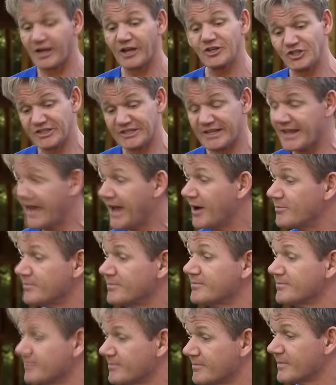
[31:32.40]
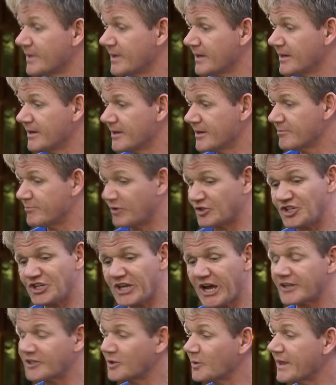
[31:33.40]
and she's at the helm. But she
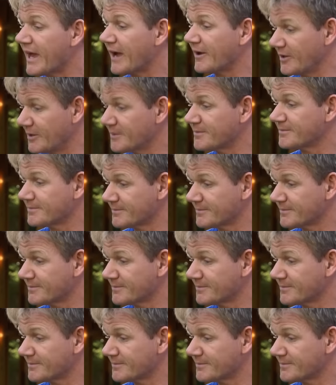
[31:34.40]
can't do without you.